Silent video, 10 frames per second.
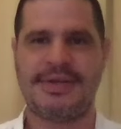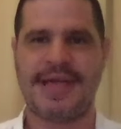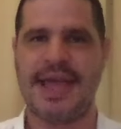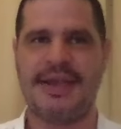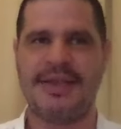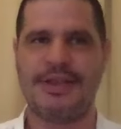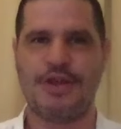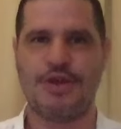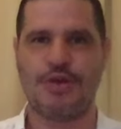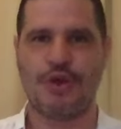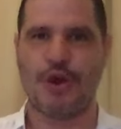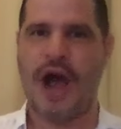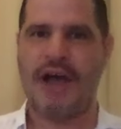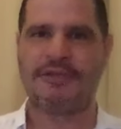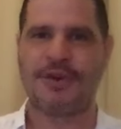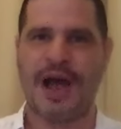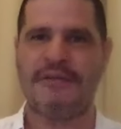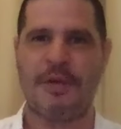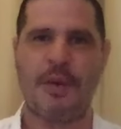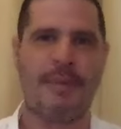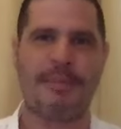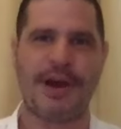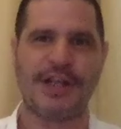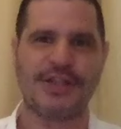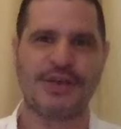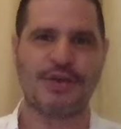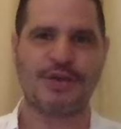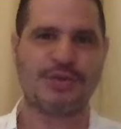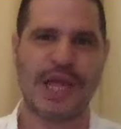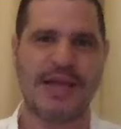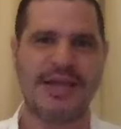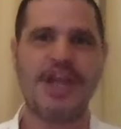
And you don't have to have a one product store to do that.